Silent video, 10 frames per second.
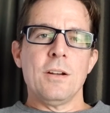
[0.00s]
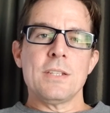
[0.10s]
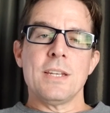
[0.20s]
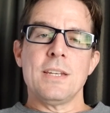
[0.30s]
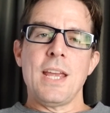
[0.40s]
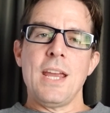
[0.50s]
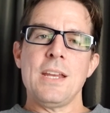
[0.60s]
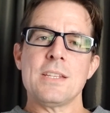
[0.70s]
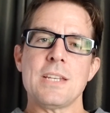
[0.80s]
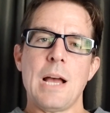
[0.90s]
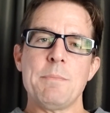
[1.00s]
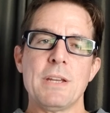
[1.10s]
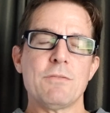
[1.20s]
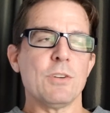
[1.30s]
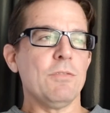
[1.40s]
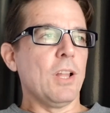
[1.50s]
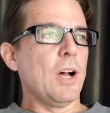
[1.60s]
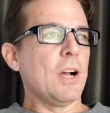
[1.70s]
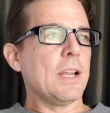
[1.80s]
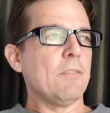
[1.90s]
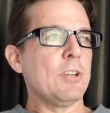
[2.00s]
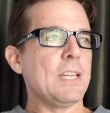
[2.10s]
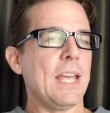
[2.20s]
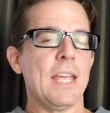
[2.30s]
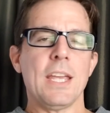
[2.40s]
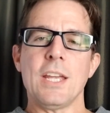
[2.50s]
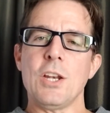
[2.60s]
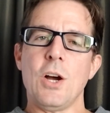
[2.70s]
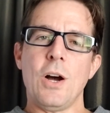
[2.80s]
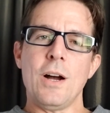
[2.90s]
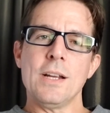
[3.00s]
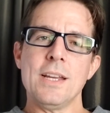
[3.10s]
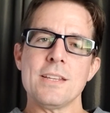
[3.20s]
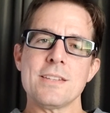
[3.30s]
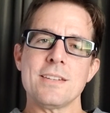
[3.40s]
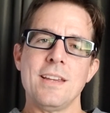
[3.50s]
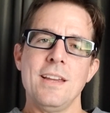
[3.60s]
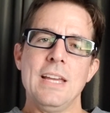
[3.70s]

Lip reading: Today's topic for vlog every day in August